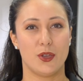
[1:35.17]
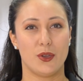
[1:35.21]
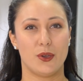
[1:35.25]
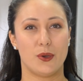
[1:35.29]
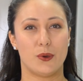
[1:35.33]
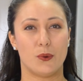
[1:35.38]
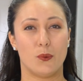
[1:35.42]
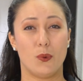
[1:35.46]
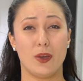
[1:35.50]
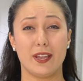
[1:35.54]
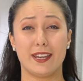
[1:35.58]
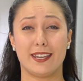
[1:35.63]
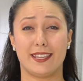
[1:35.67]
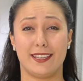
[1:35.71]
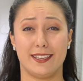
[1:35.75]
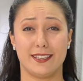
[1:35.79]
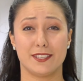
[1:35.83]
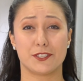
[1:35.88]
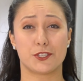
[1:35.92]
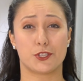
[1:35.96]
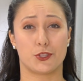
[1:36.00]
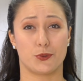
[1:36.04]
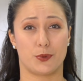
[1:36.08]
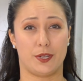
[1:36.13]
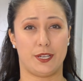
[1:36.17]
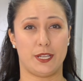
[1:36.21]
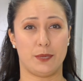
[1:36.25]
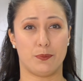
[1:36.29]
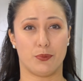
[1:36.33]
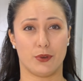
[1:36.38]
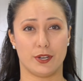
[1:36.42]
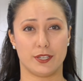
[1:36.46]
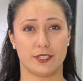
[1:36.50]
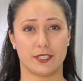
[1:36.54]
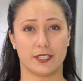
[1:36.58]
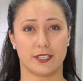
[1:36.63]
What is 3D
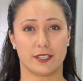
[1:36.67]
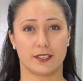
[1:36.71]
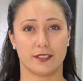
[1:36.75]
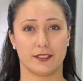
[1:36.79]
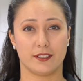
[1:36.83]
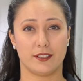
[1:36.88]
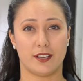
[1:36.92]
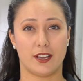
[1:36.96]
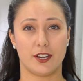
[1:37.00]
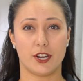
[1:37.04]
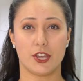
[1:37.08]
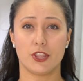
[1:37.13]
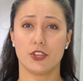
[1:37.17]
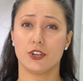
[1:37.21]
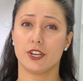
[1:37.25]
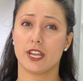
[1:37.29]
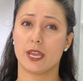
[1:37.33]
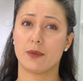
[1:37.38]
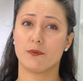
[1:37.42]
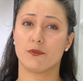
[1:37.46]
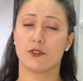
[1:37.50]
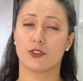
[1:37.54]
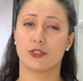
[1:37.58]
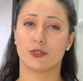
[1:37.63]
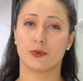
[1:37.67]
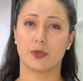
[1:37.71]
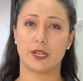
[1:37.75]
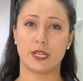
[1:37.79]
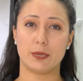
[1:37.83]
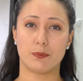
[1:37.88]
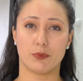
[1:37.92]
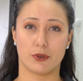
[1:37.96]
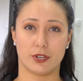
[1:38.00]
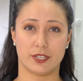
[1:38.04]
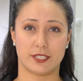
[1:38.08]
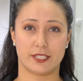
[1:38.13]
printing? Another name for
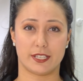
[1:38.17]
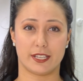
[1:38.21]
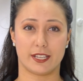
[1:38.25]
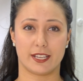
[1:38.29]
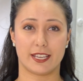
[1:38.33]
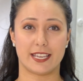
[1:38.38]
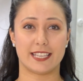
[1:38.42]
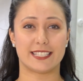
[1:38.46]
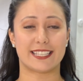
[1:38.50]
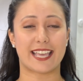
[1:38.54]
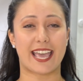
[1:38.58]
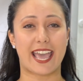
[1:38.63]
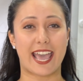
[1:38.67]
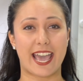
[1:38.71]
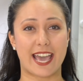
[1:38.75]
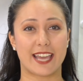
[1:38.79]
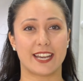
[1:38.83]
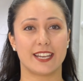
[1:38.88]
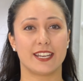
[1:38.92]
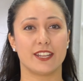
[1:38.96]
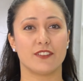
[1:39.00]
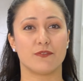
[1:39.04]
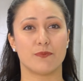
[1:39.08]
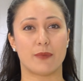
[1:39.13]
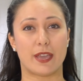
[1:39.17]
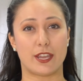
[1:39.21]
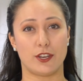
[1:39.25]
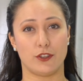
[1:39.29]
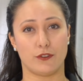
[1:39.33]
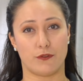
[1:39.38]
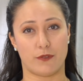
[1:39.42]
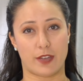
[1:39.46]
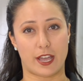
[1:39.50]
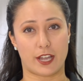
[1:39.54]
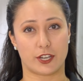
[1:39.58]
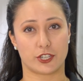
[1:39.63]
3D printing is additive
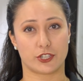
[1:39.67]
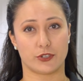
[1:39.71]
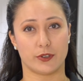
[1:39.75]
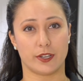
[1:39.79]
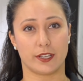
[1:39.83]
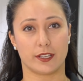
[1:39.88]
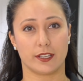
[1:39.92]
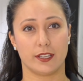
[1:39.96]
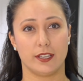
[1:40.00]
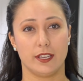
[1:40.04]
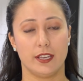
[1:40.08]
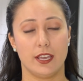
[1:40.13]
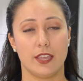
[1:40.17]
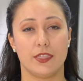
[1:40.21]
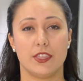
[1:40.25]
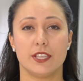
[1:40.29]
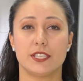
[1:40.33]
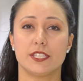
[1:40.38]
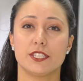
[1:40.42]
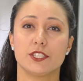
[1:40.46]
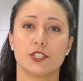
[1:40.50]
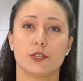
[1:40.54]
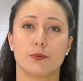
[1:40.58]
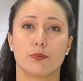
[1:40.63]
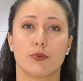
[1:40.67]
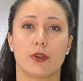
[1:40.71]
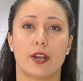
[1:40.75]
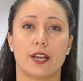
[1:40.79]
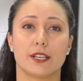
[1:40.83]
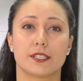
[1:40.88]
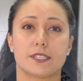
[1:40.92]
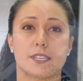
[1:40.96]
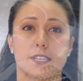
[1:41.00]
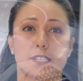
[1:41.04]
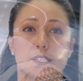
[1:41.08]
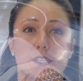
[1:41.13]
manufacturing. This is the
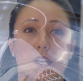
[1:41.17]
process